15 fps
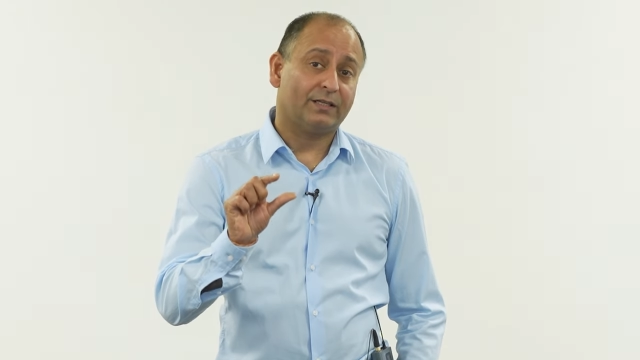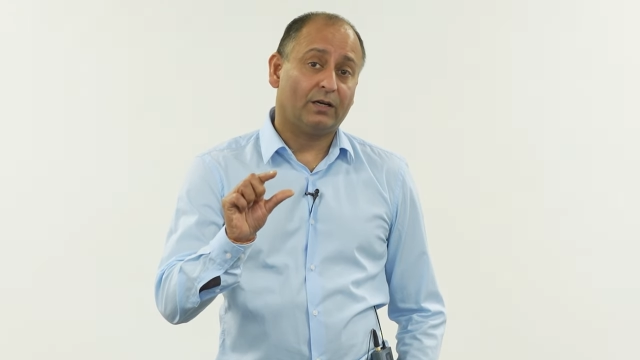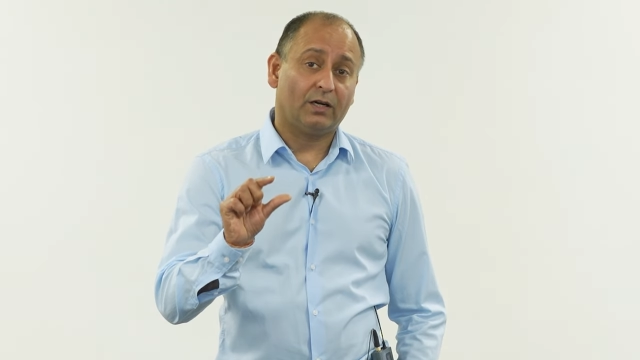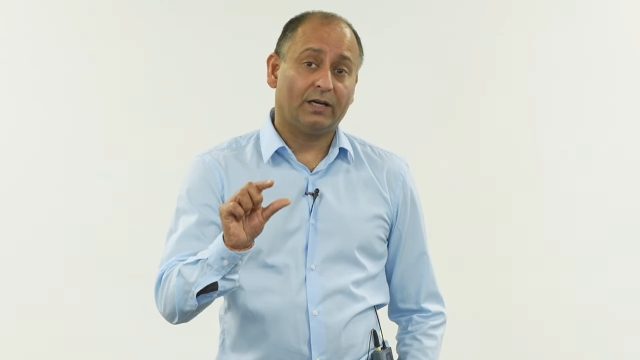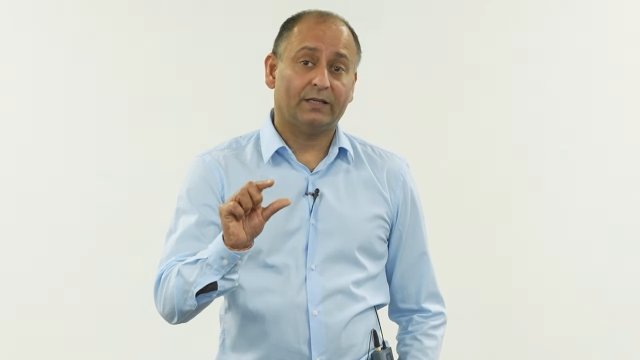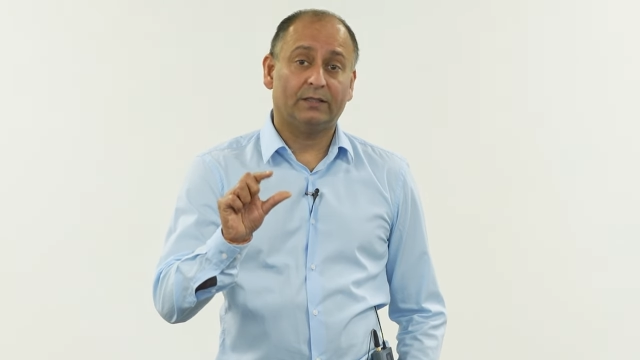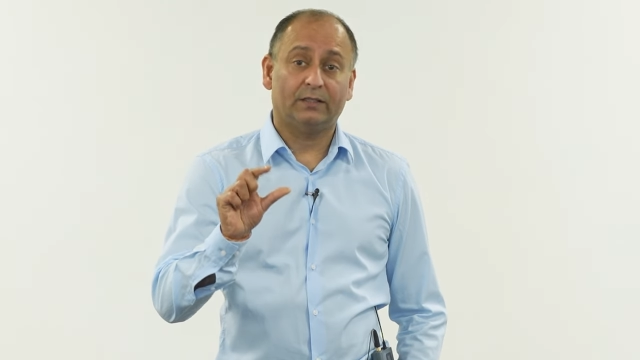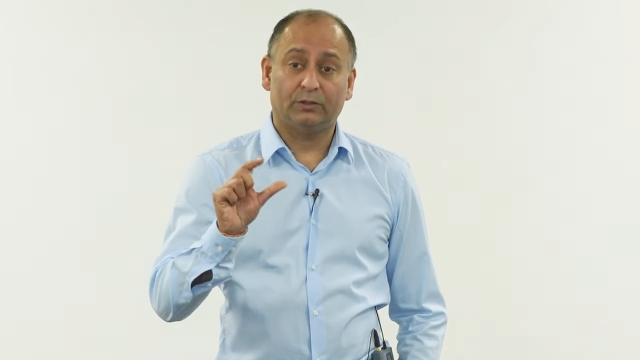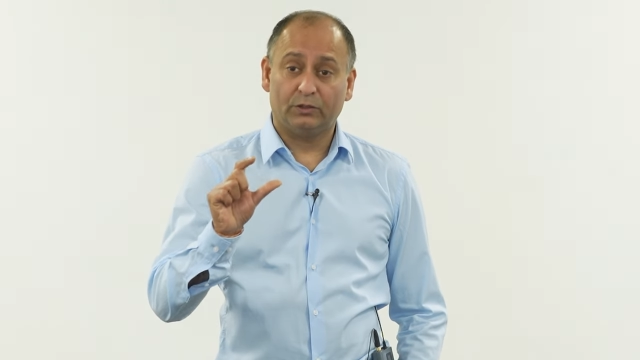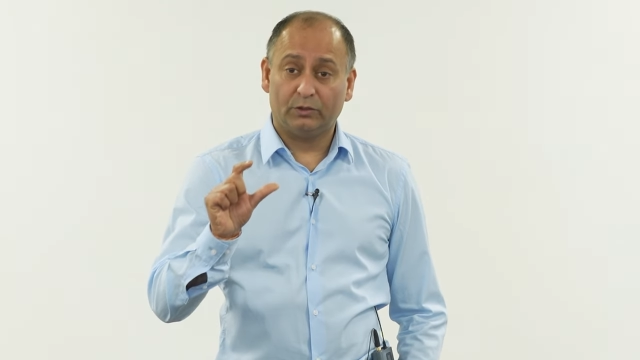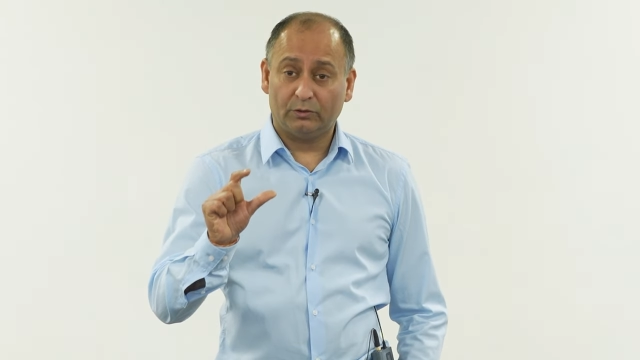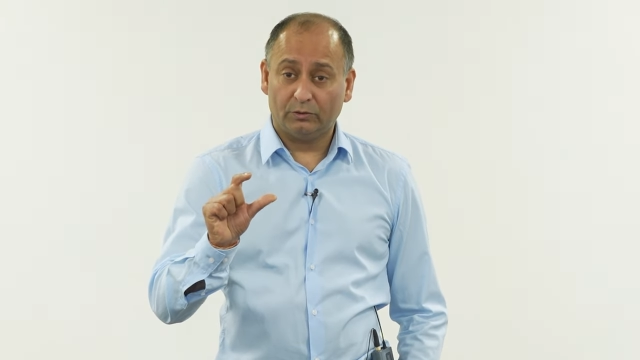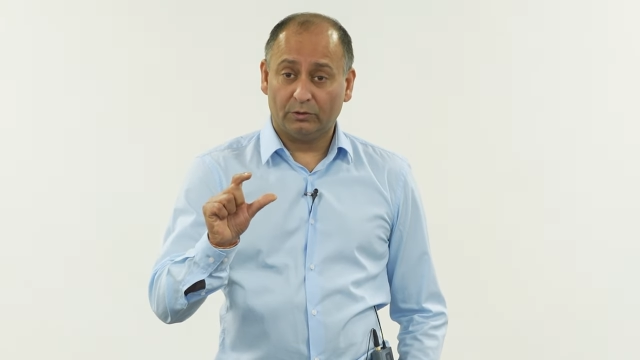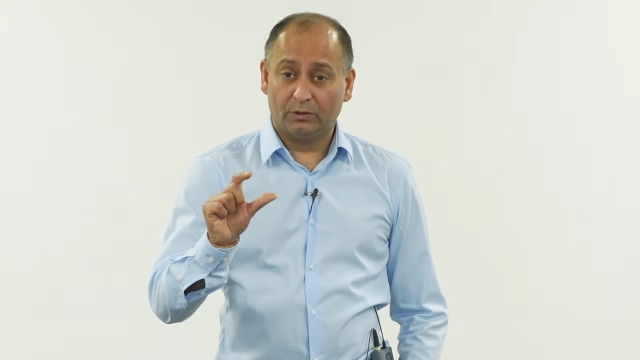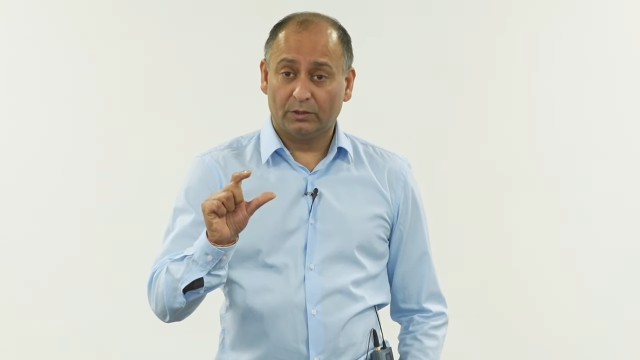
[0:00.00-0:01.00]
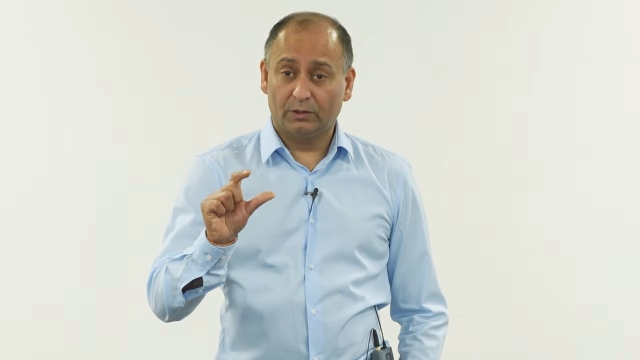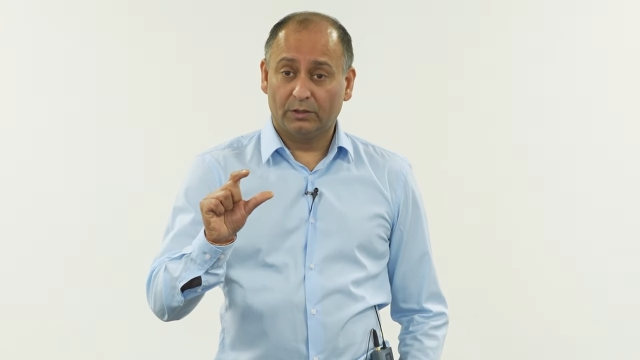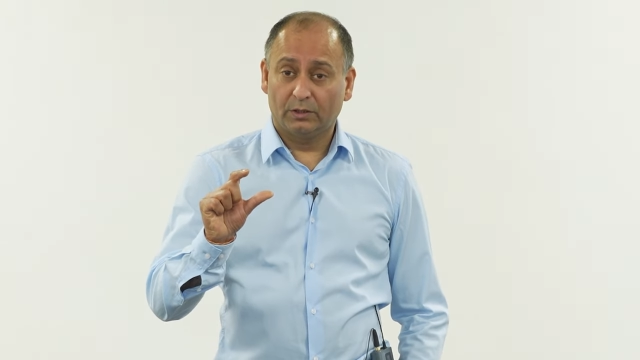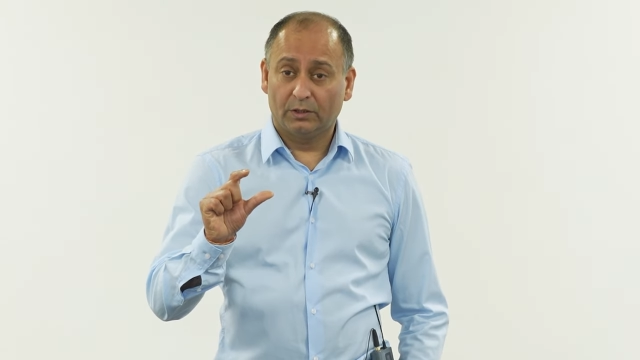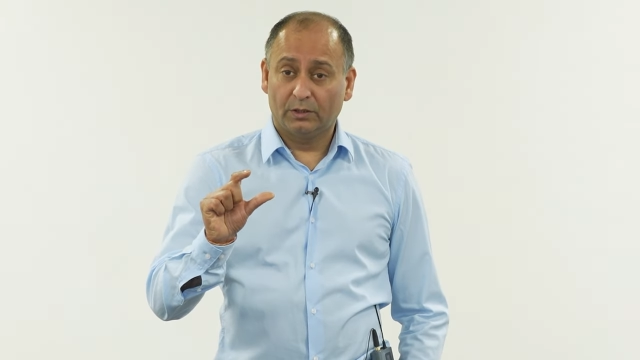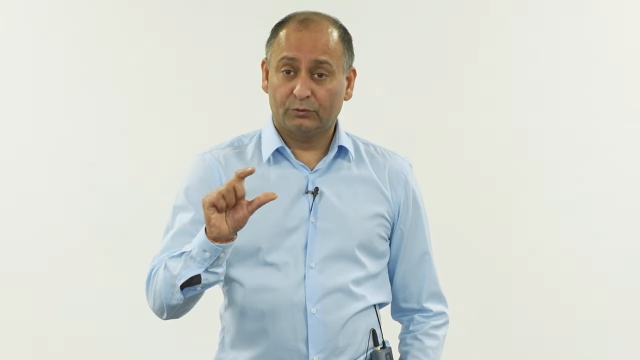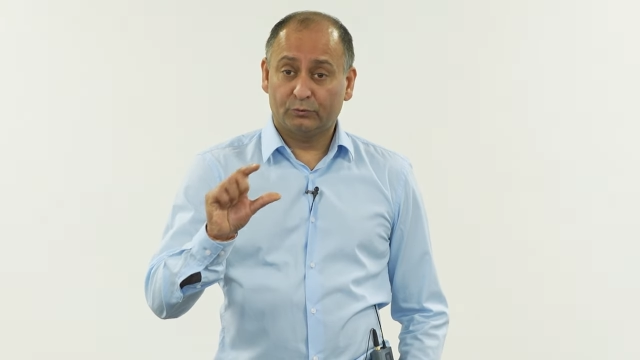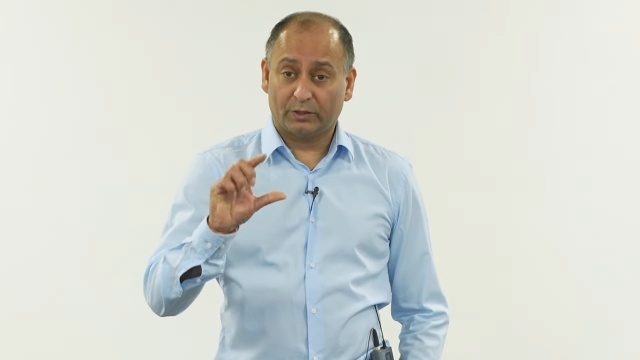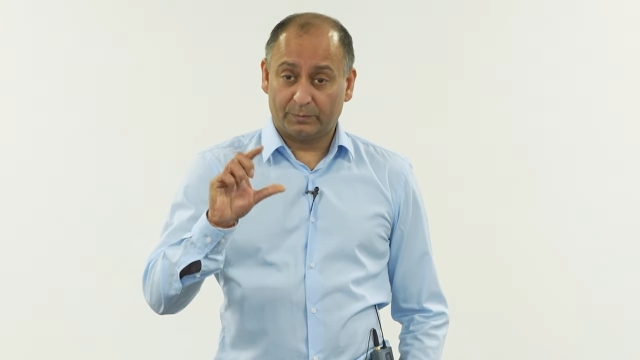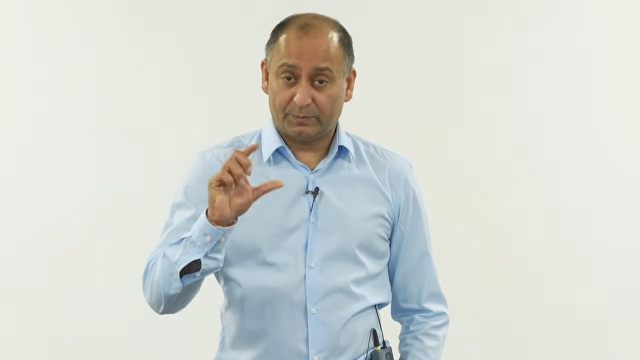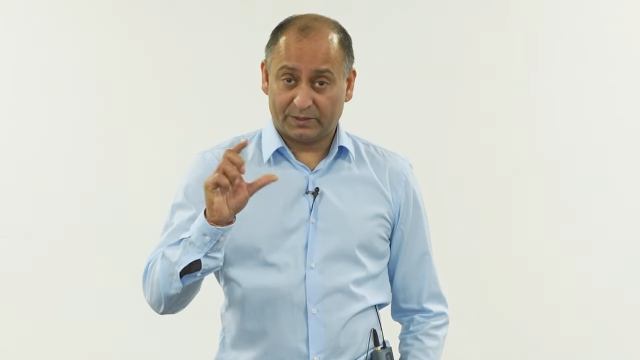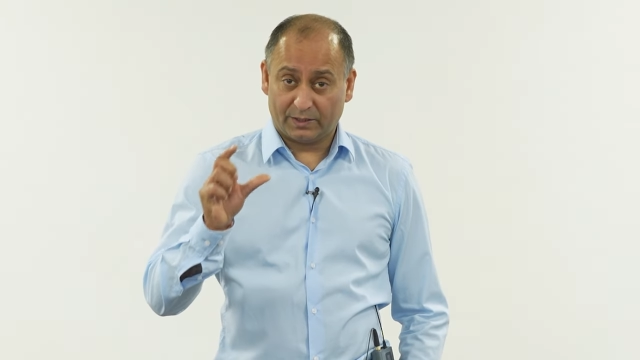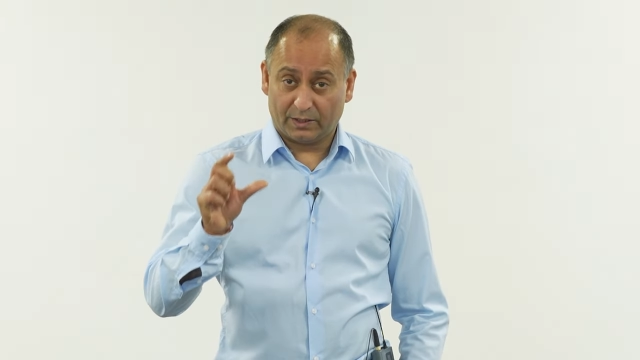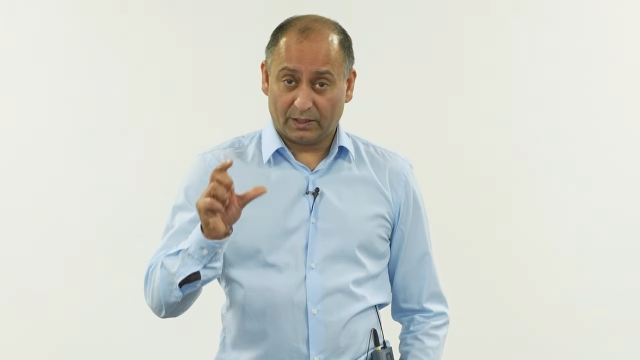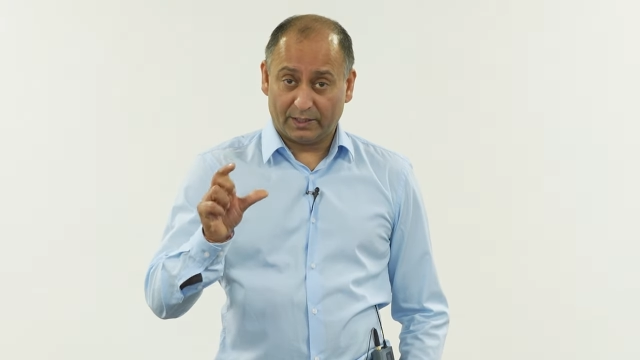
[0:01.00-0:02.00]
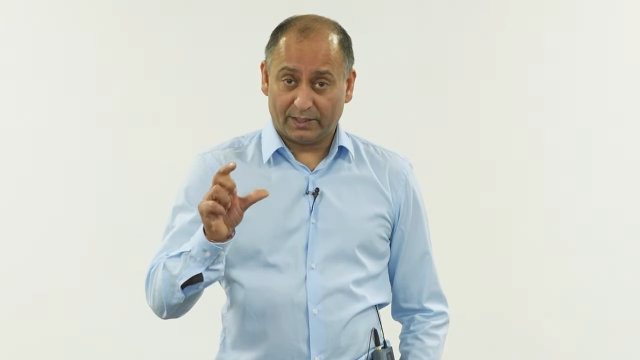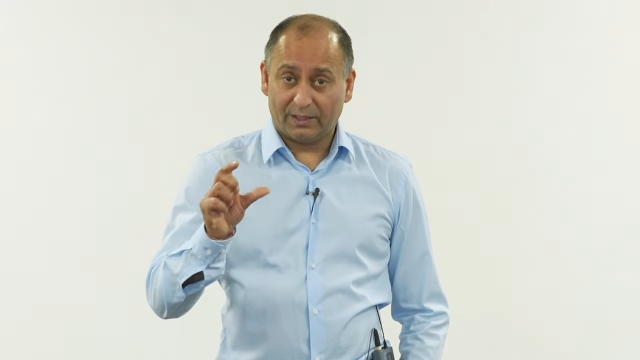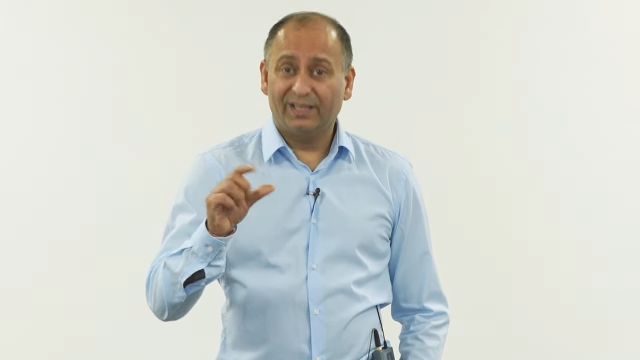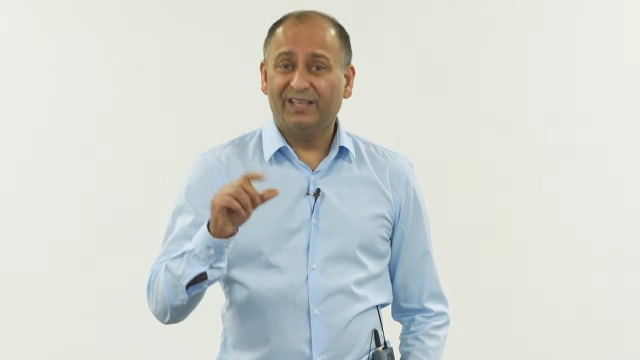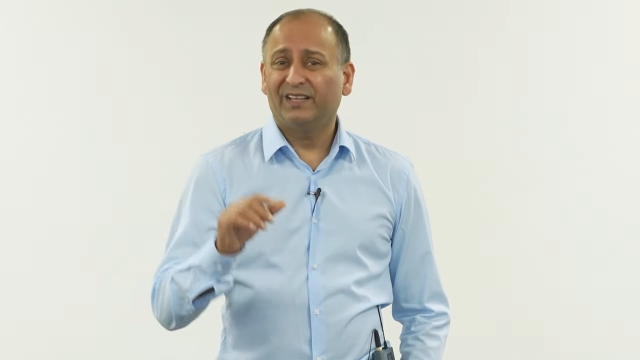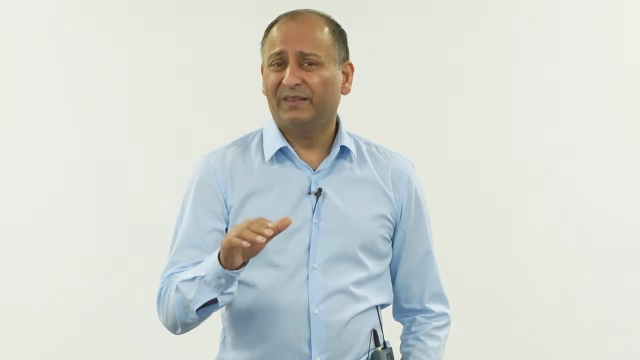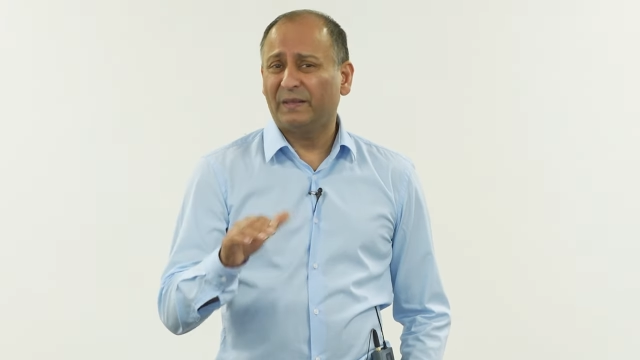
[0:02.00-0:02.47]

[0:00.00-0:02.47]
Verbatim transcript: higher than you, 20% higher.